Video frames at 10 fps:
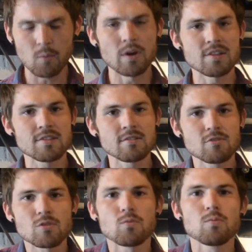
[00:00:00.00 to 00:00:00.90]
when it's
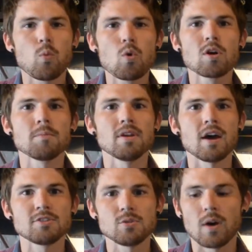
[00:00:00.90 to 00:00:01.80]
sort of warm but
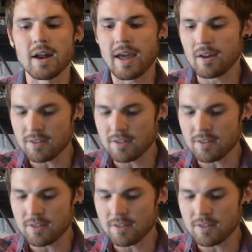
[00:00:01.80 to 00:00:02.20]
not too hot out.